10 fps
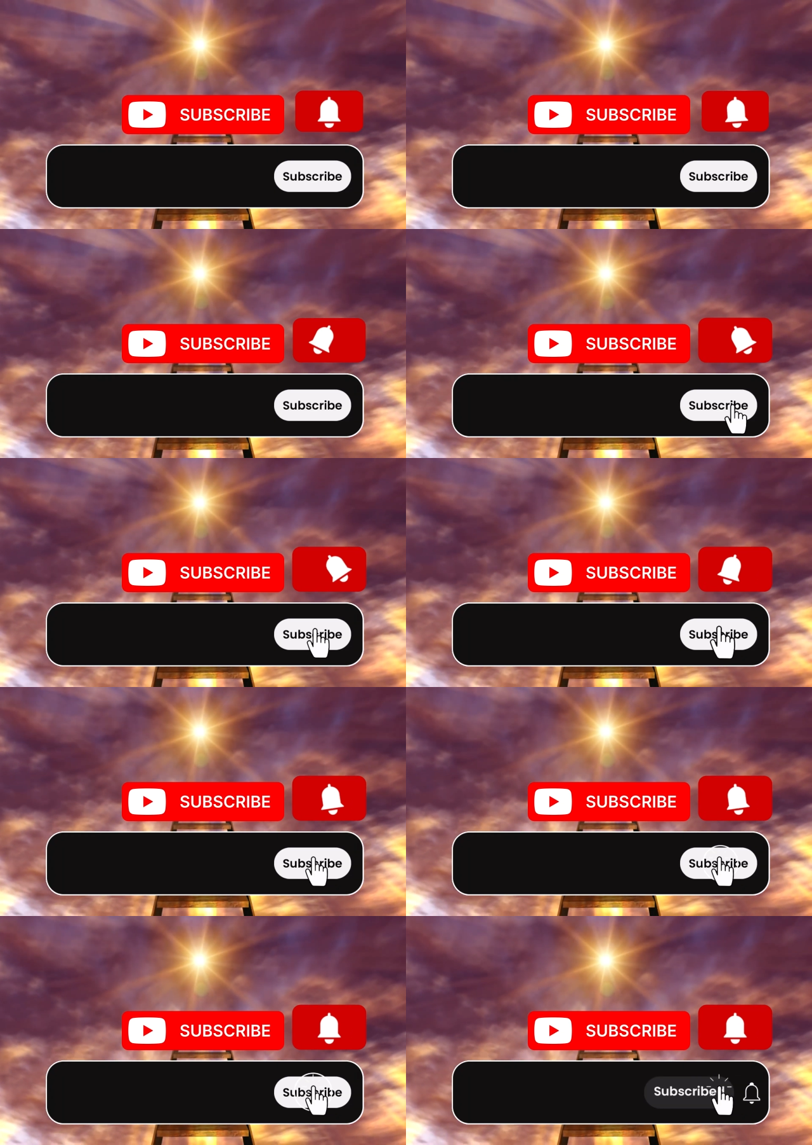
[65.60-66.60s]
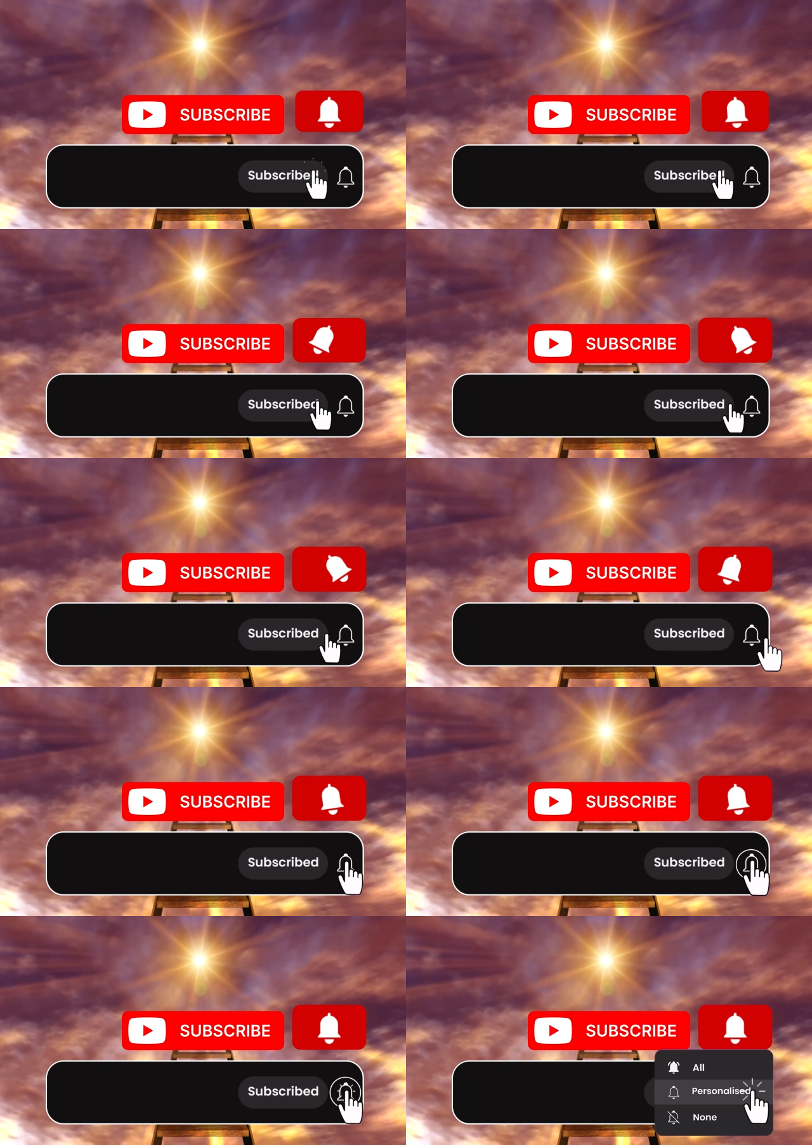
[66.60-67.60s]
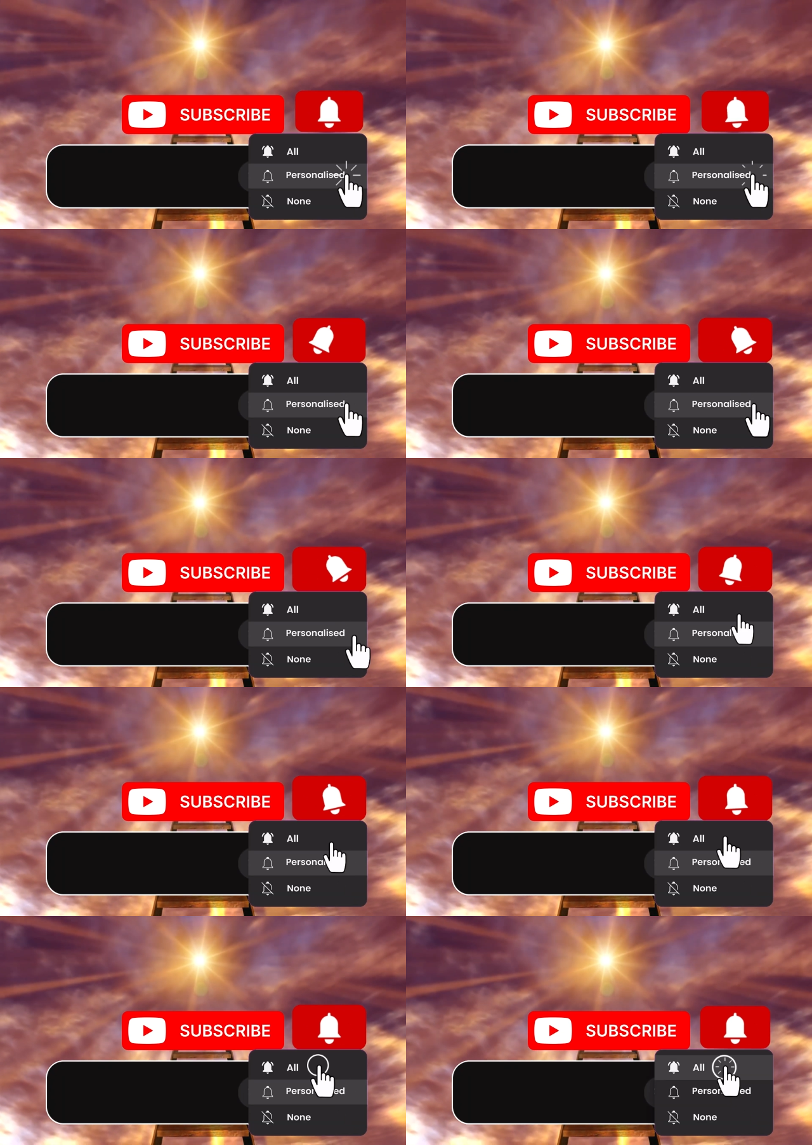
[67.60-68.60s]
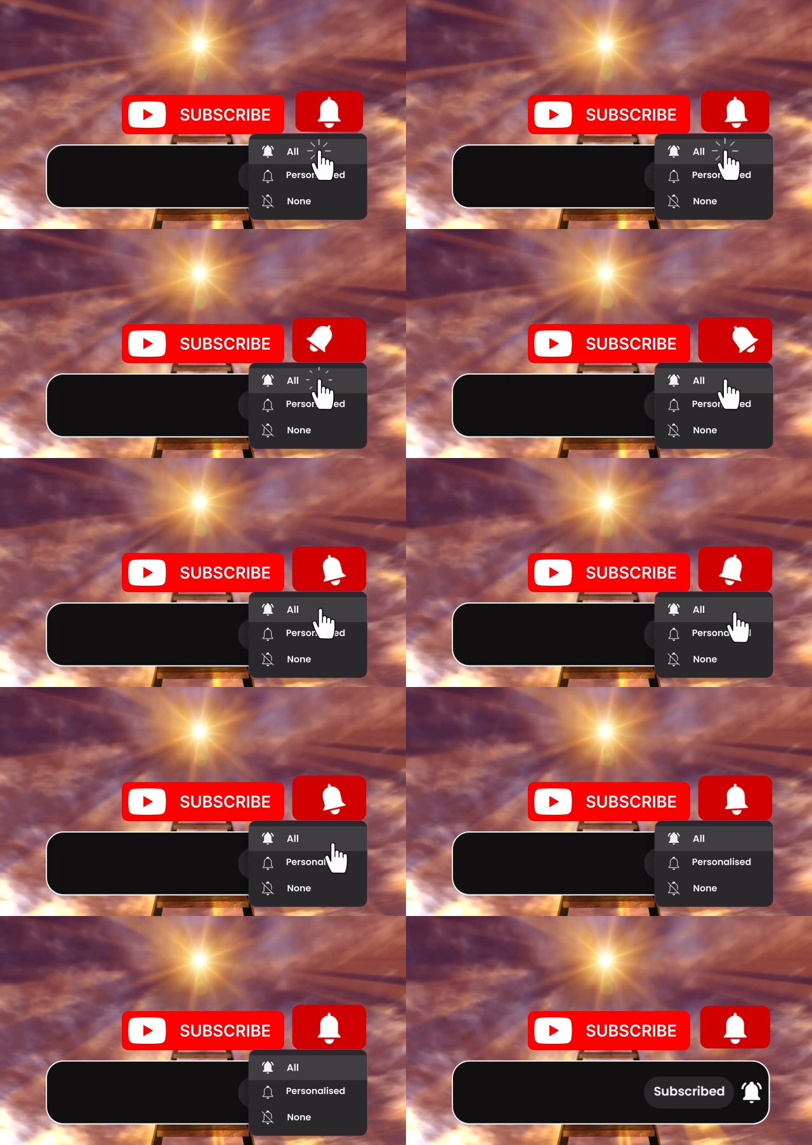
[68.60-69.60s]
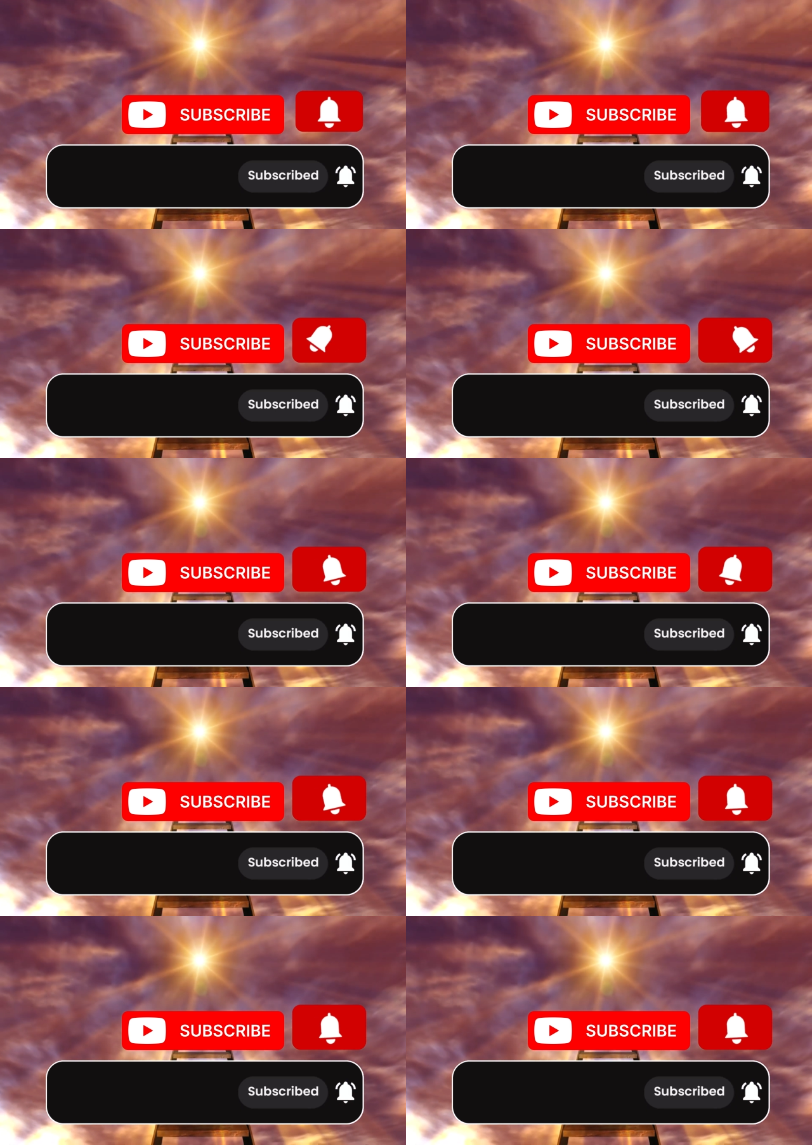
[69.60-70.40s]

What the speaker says: No face is visible, so there are no lips to read.